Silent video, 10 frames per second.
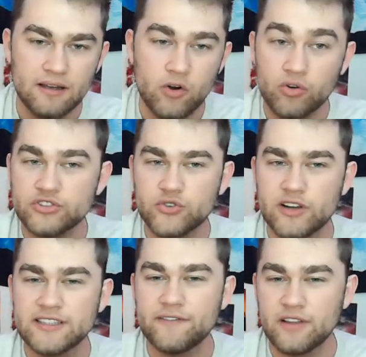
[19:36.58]
Korra's story
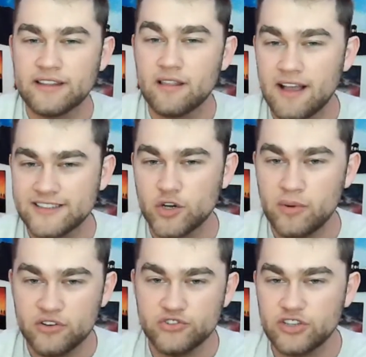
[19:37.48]
because I feel like The Last
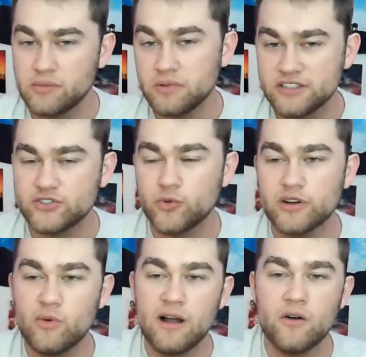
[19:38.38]
Airbender is a complete story
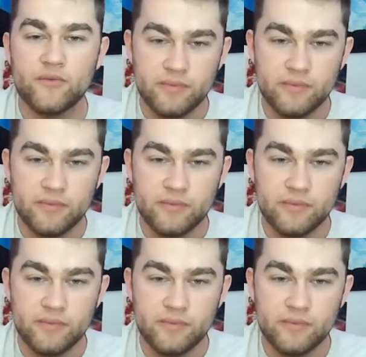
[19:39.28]
while